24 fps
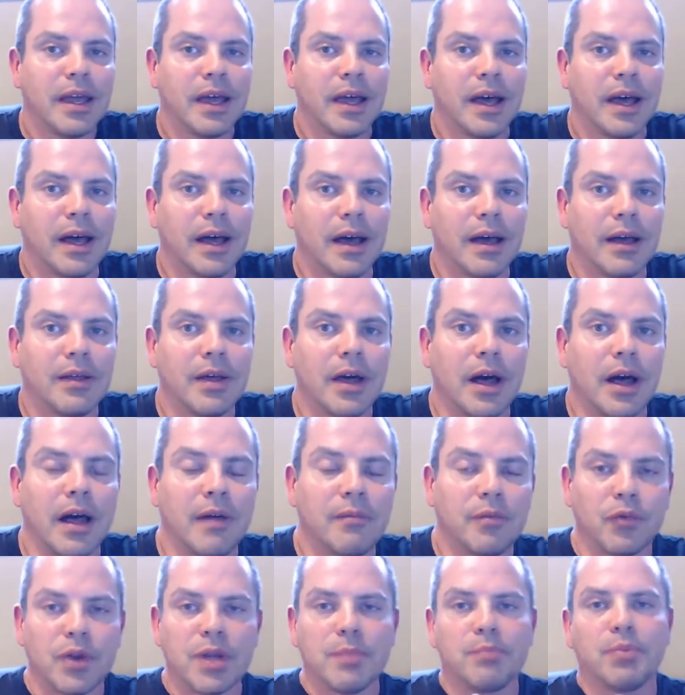Uh,
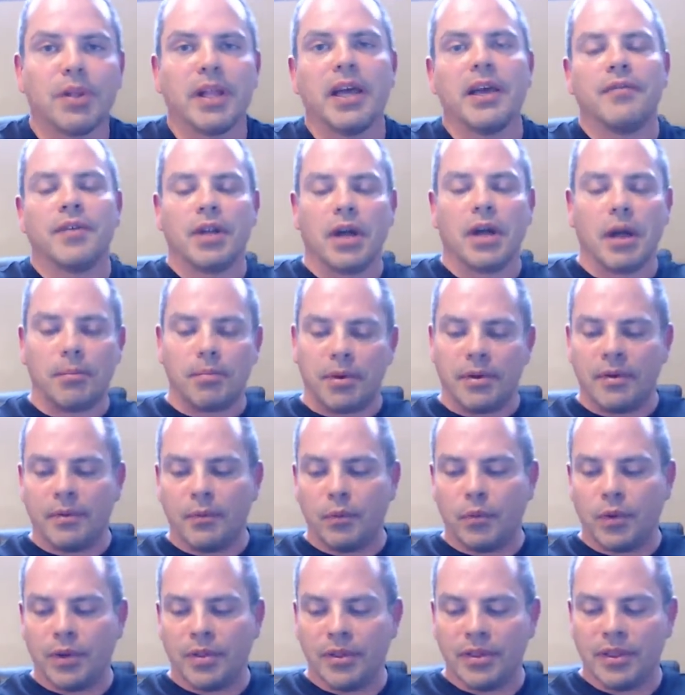have the replay of it up
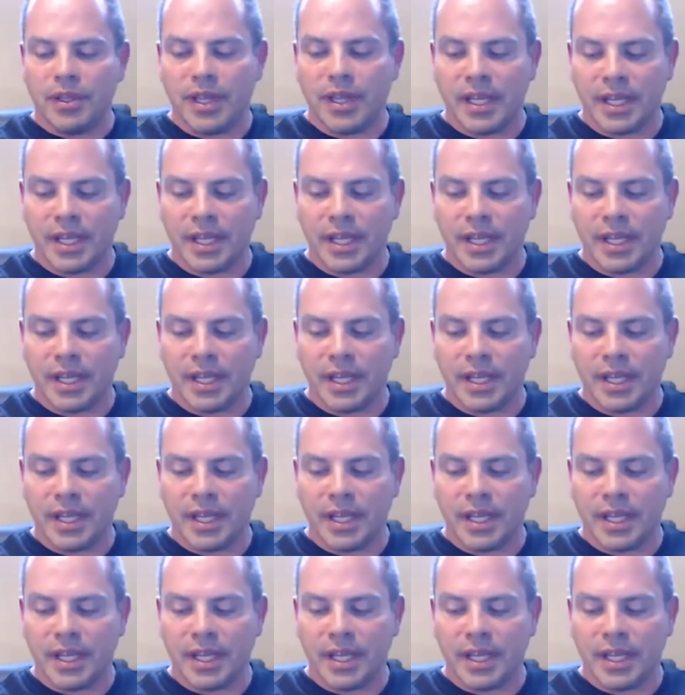within the